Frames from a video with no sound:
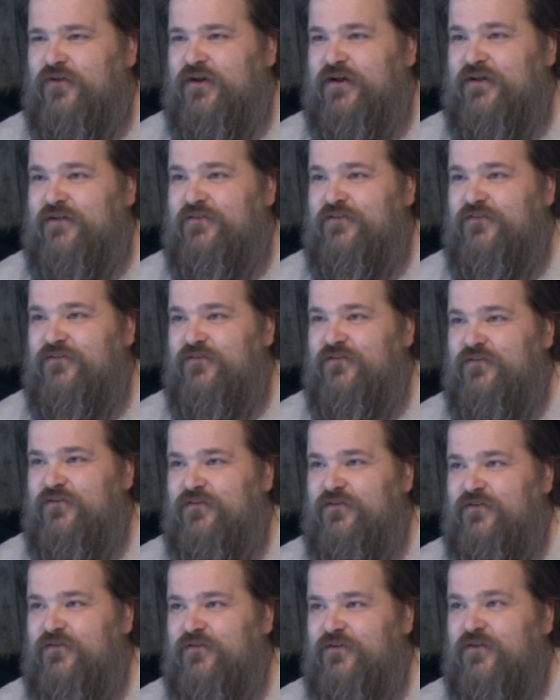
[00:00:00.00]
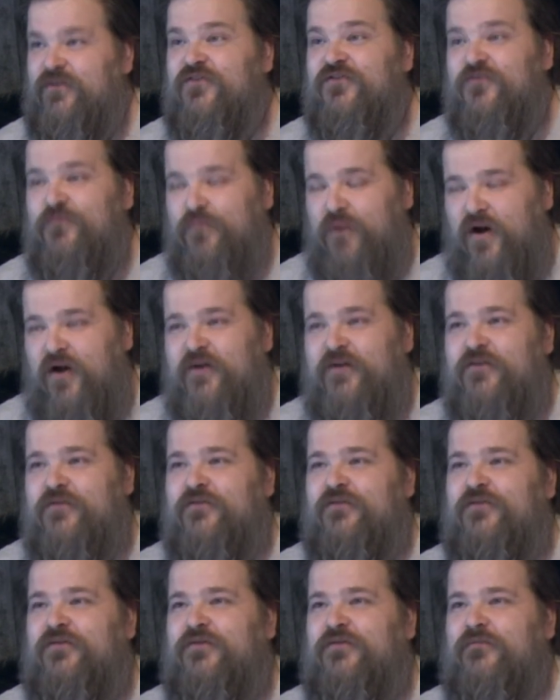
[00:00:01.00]
is
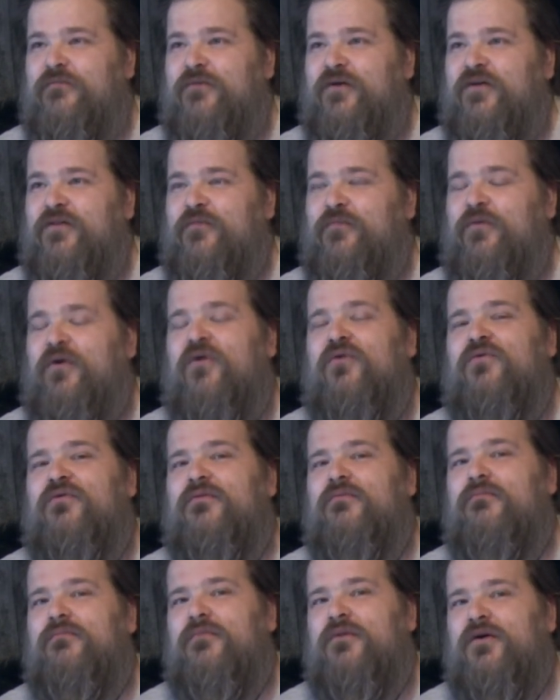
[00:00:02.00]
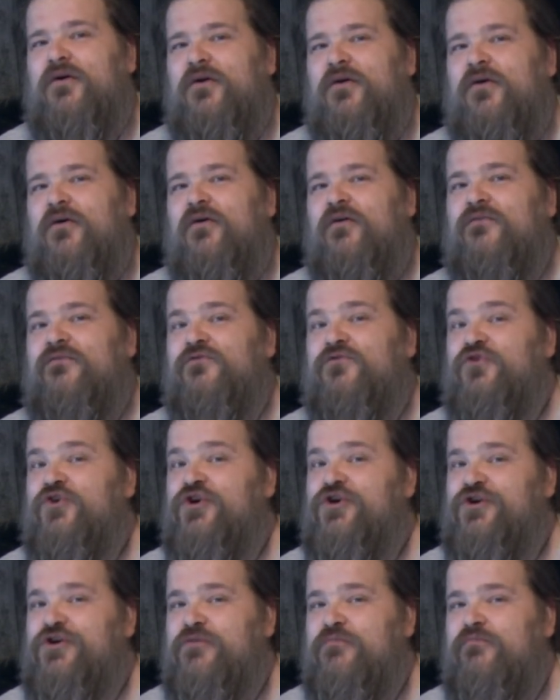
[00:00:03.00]
inspired by the poem of
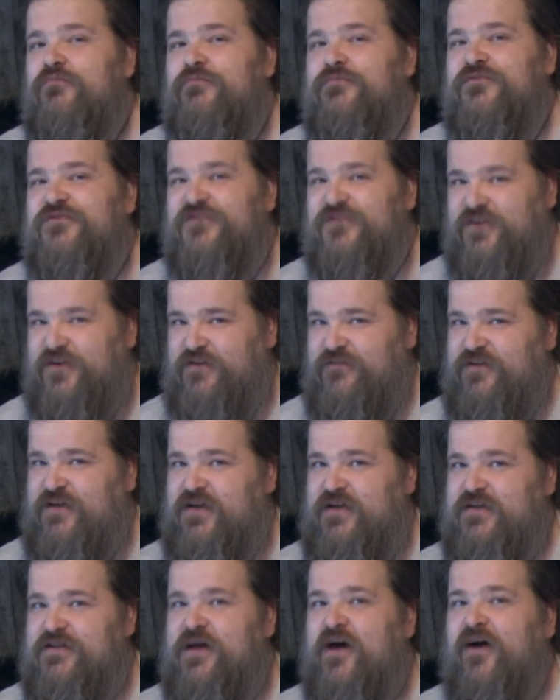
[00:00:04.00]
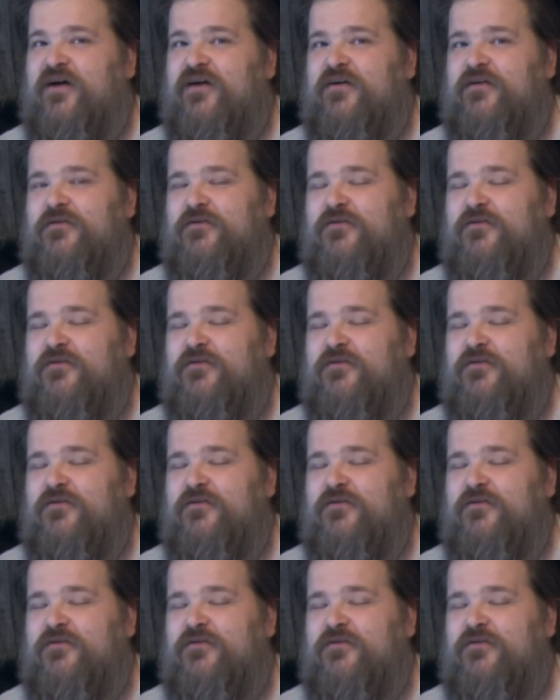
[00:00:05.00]
Trymskvida,